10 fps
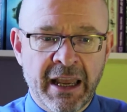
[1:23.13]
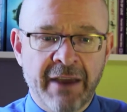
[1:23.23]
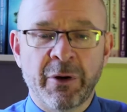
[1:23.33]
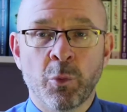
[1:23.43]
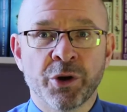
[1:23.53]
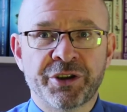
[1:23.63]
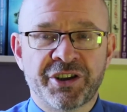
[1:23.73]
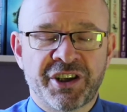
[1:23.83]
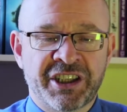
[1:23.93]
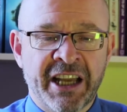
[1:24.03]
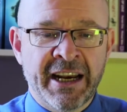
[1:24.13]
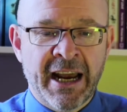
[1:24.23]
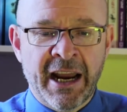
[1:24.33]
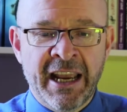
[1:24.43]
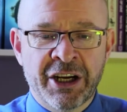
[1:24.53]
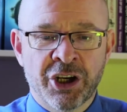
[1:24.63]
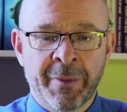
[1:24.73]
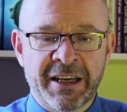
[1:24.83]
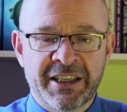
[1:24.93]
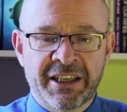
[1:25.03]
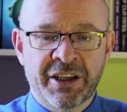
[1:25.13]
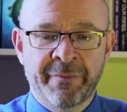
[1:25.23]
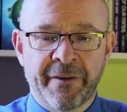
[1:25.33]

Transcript: If we want to sustain our economic system